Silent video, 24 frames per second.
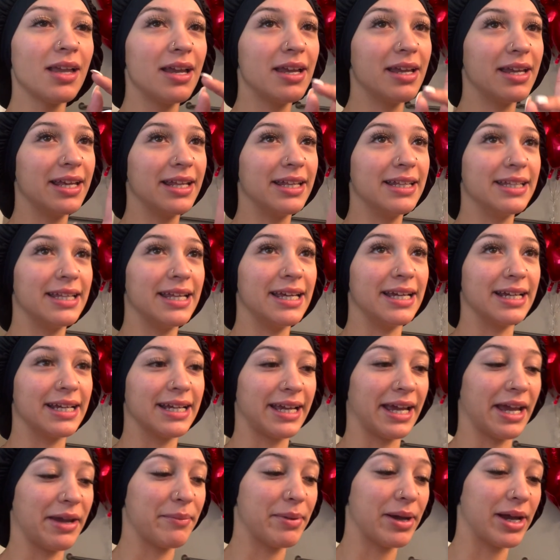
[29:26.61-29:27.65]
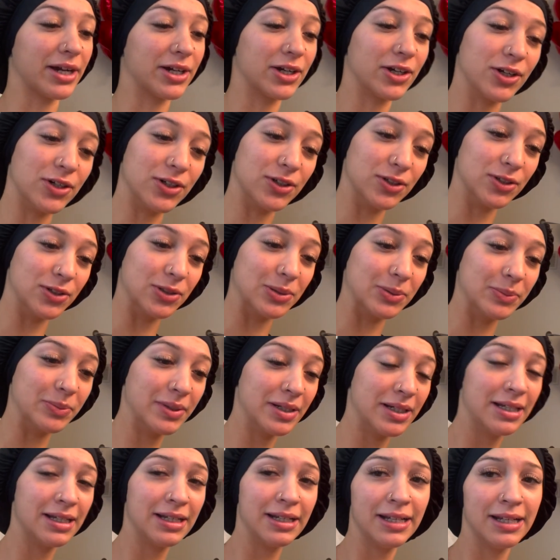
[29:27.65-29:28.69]
and then came back
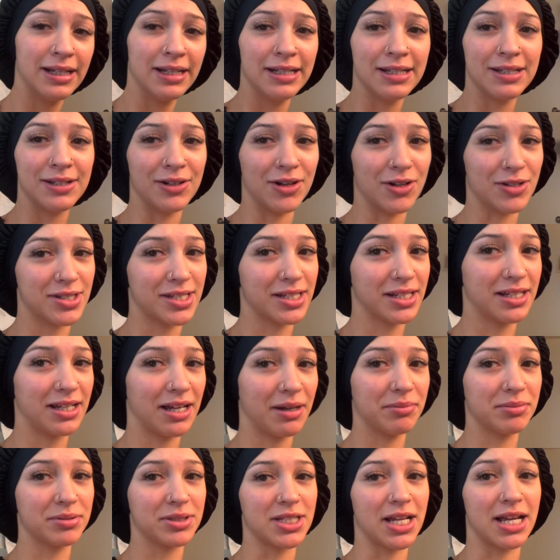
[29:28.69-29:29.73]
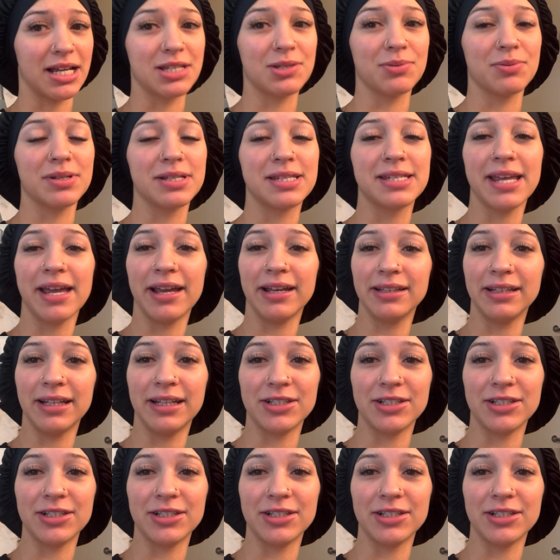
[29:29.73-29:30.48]
home, you know, took a couple shots with Taylor.